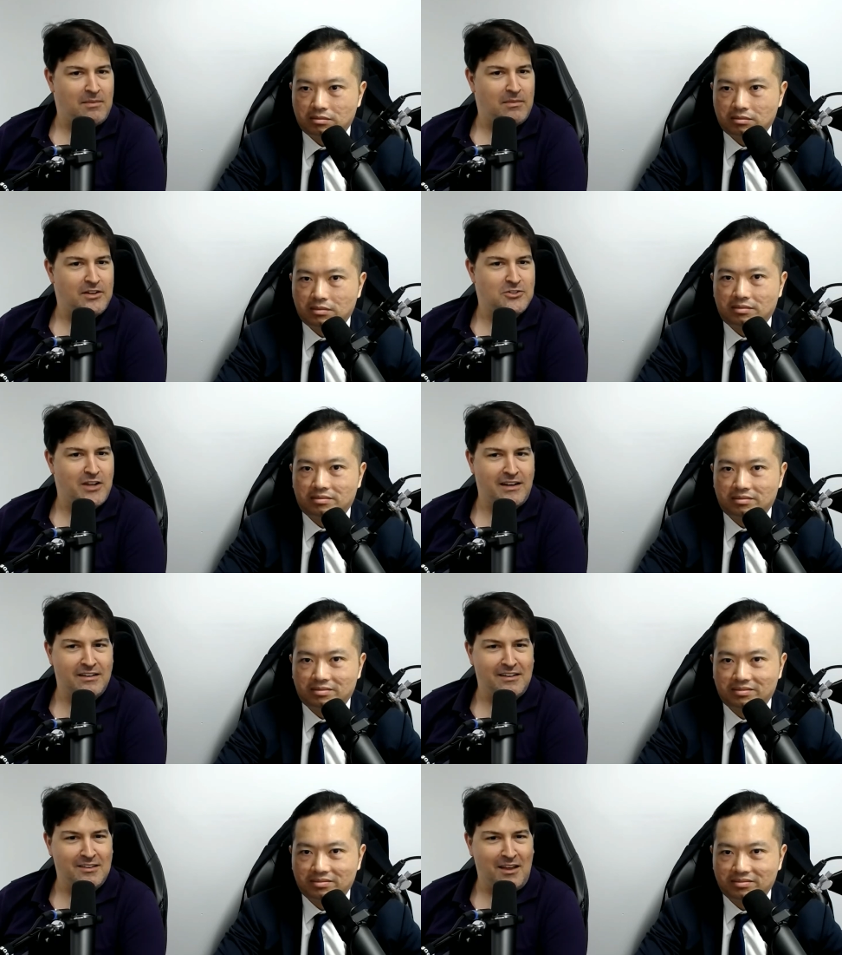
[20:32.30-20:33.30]

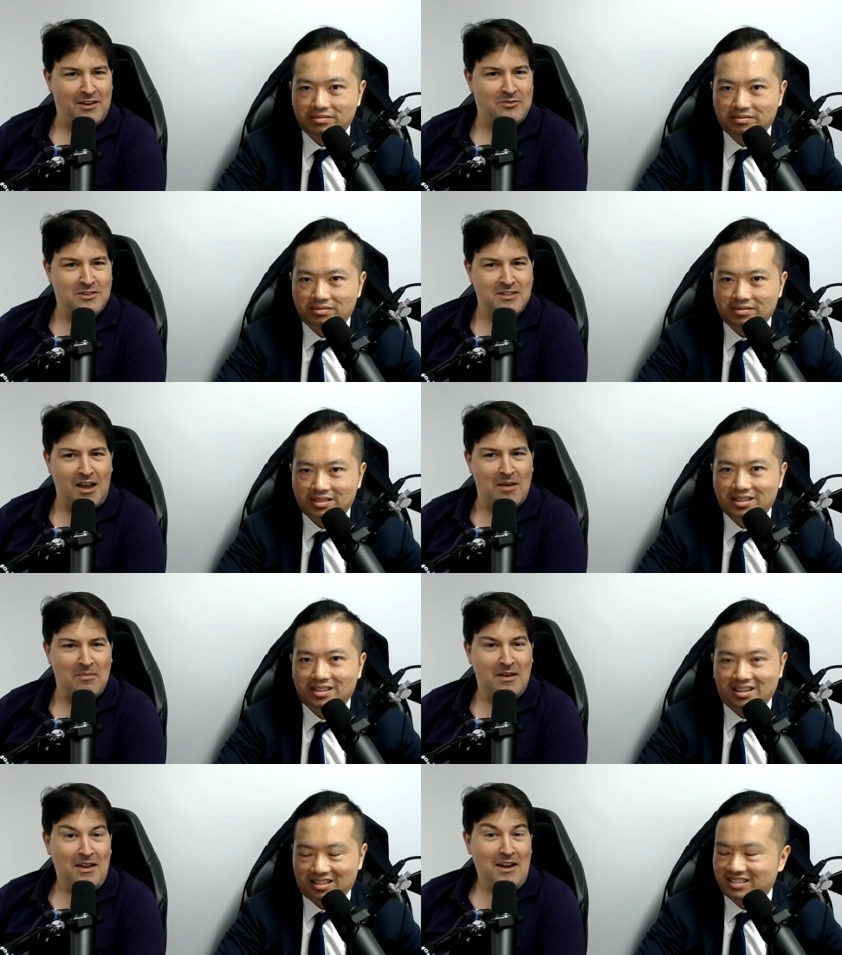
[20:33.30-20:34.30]
Speaker 1: agenda a lot of the time.
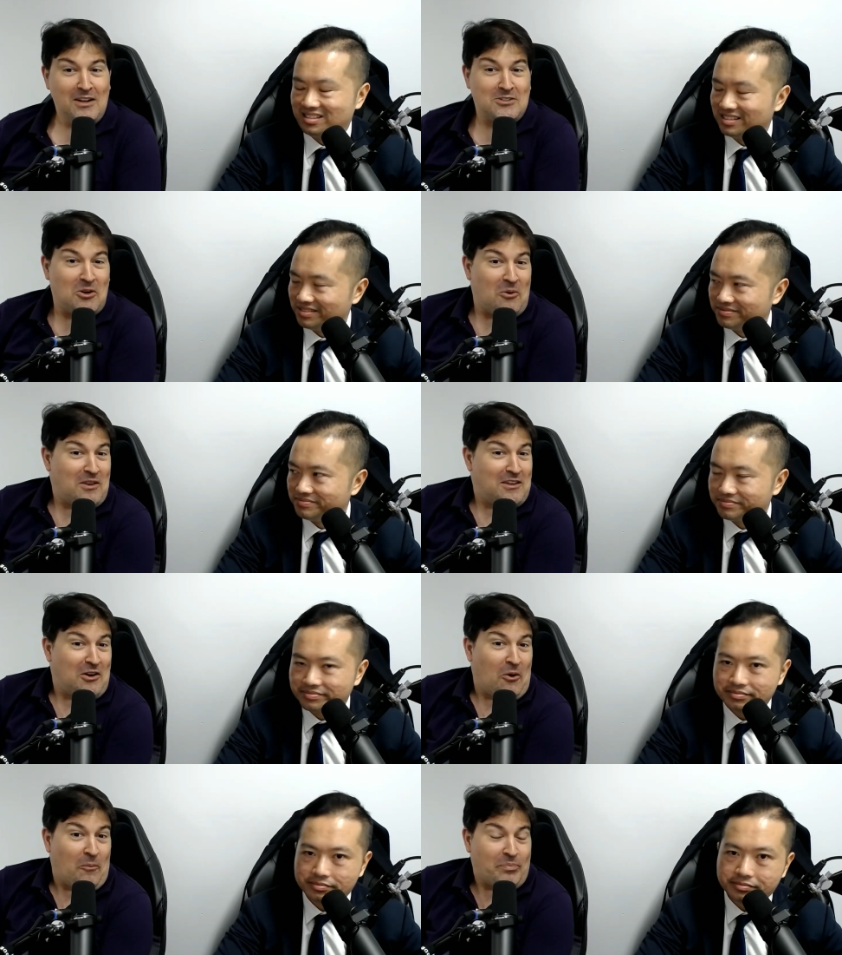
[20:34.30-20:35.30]
Yeah. So, you
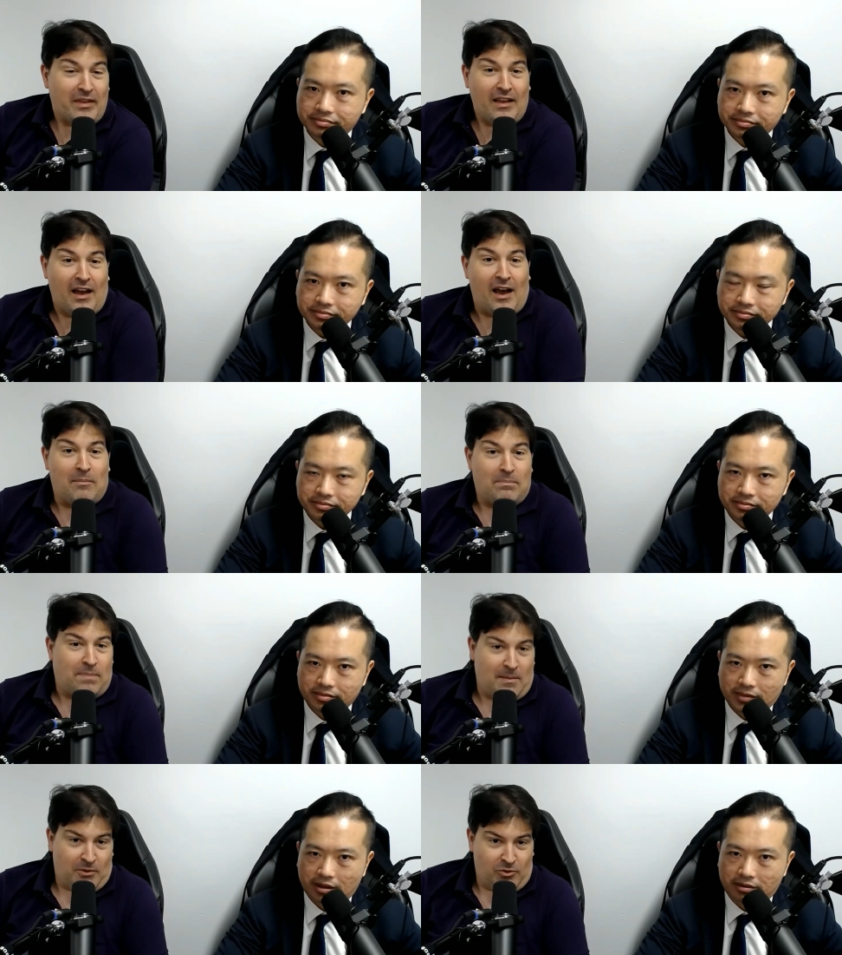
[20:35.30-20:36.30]
know, uh,
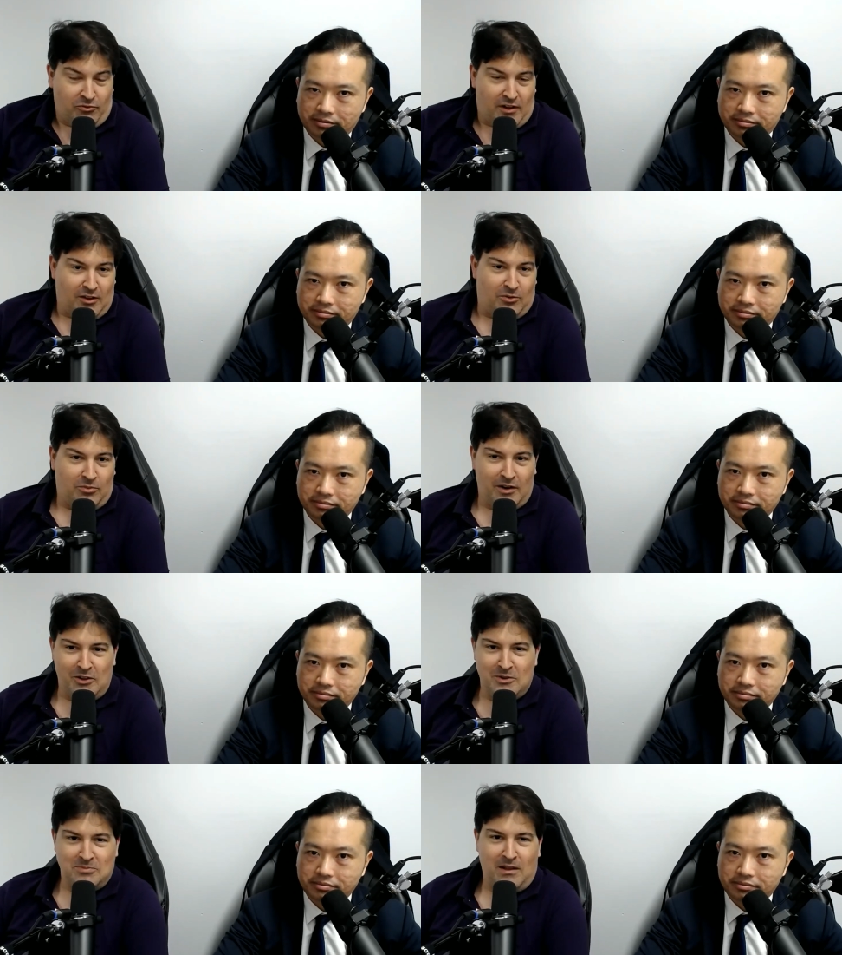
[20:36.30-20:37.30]
people who follow
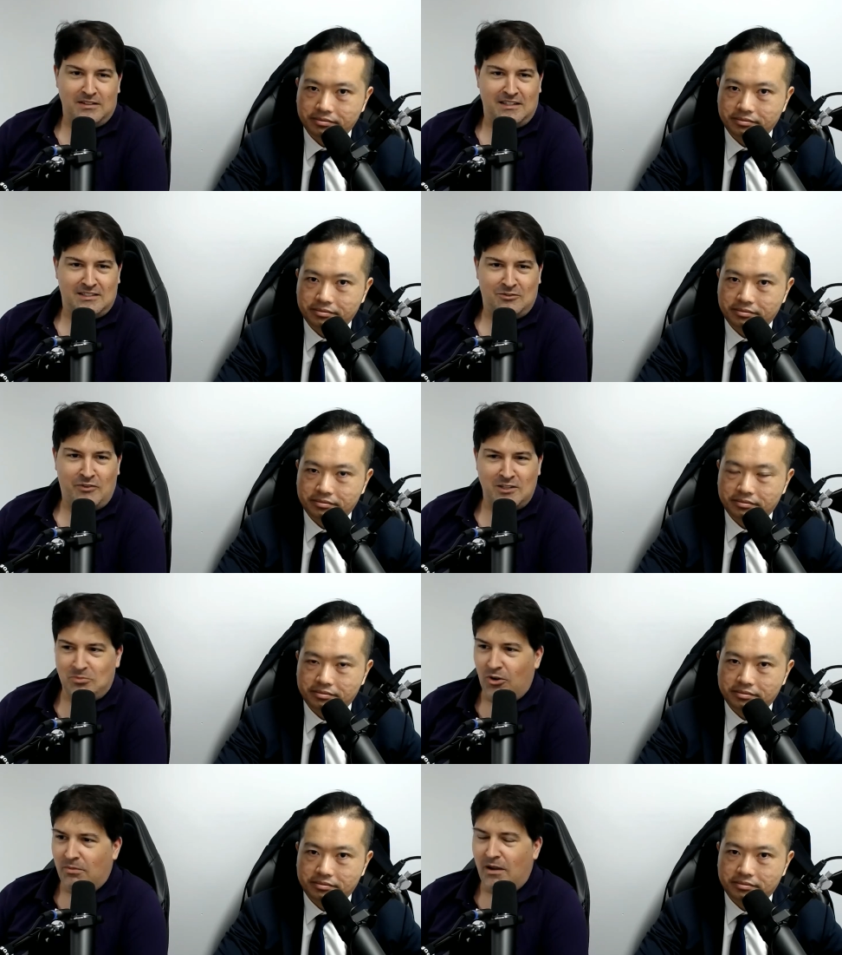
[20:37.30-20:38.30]
U.S. politics and
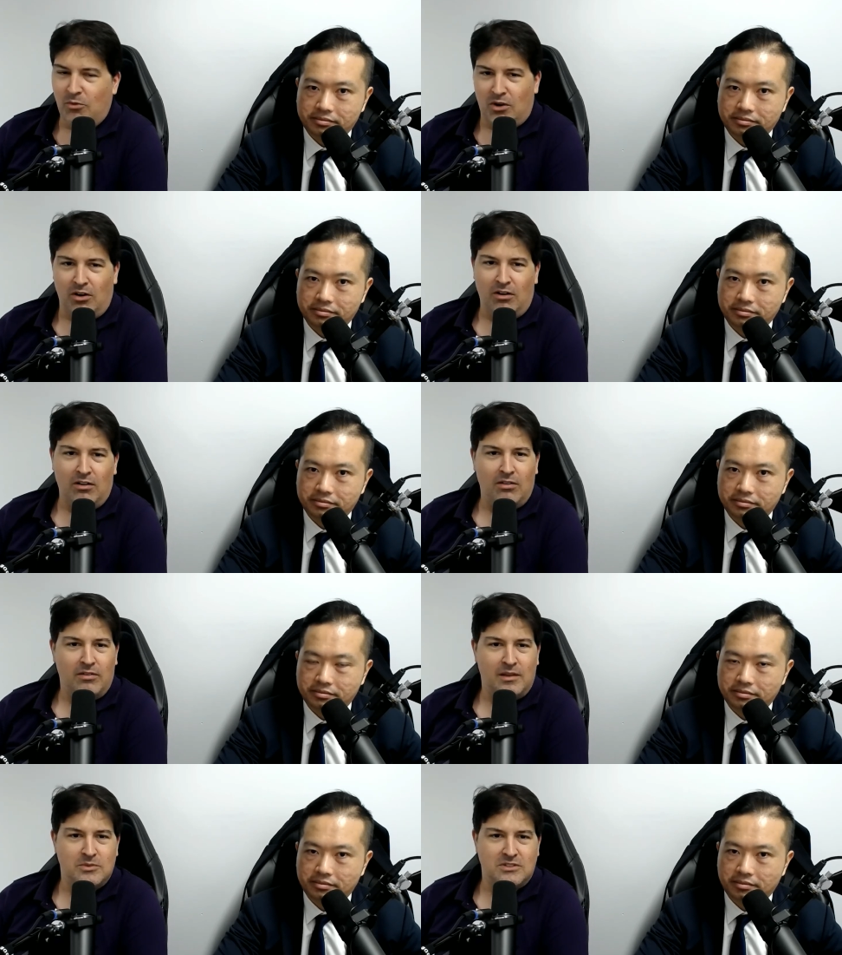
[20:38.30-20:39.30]
Facebook may recall
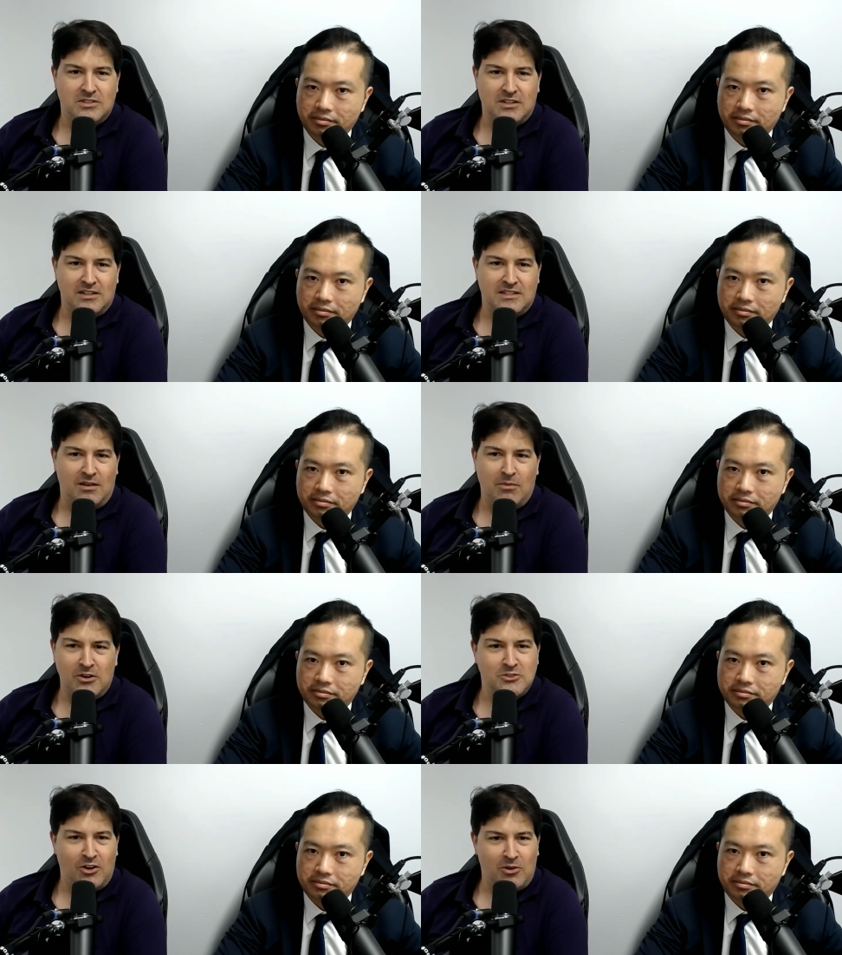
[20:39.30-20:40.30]
it was discussed how Mark
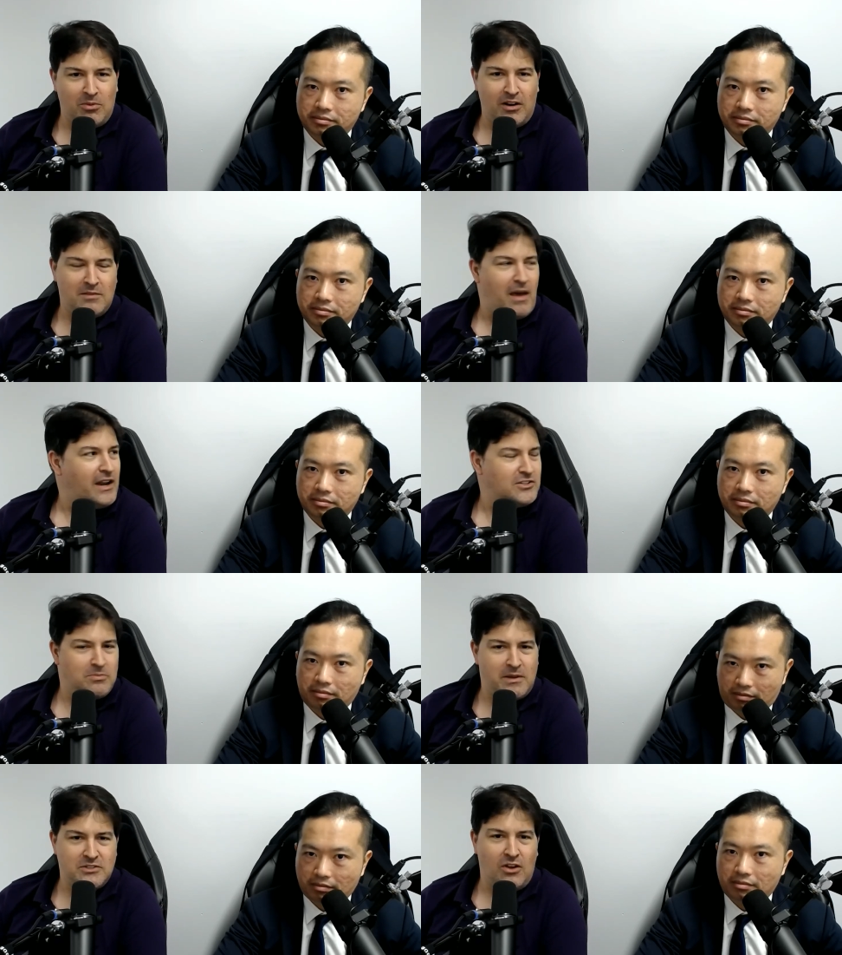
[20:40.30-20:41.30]
Zuckerberg had managed to
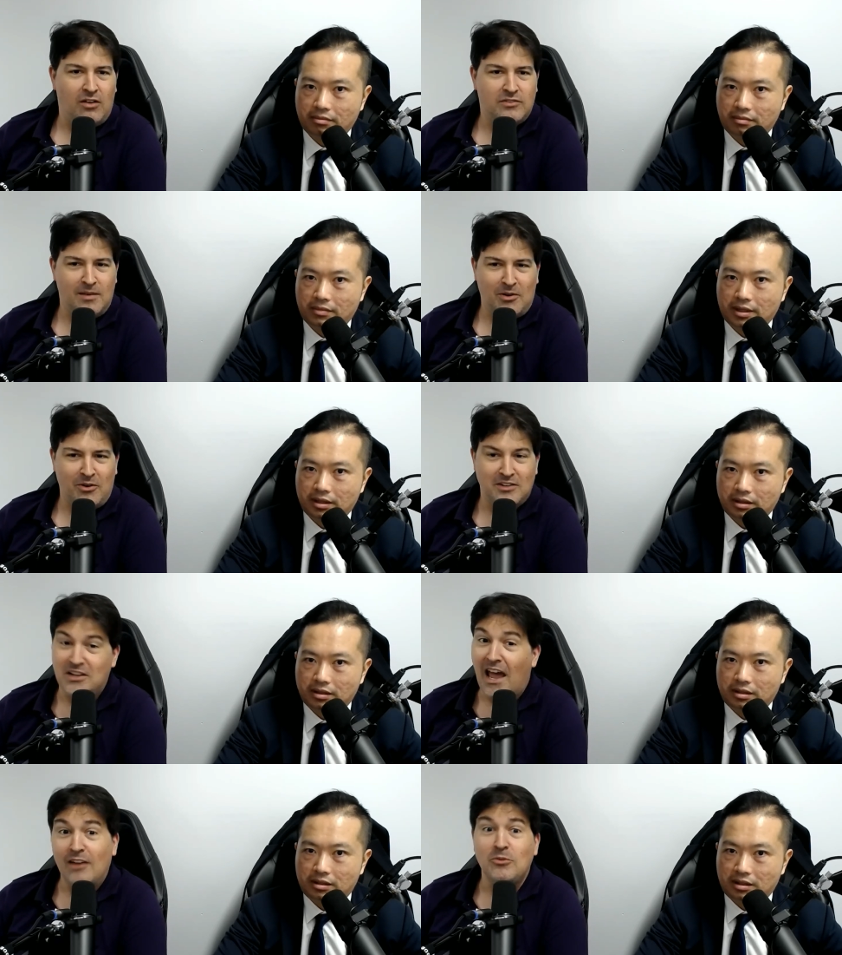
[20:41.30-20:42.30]
piss off Democrats
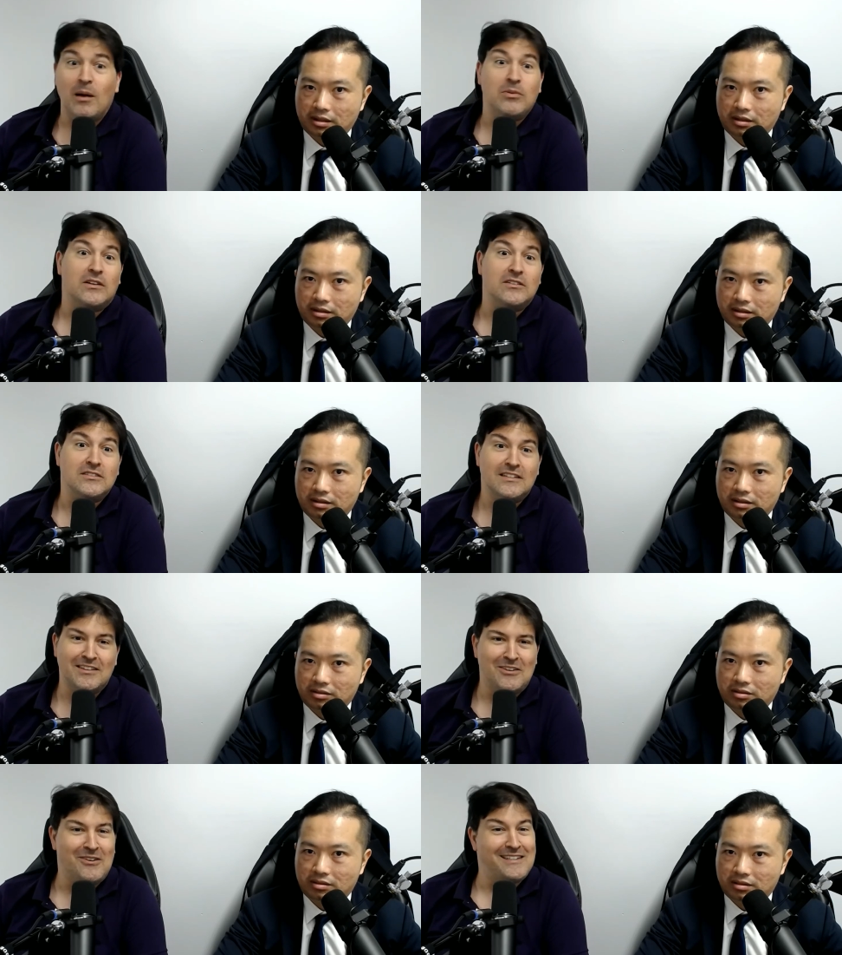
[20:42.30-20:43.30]
and Republicans in the U.S.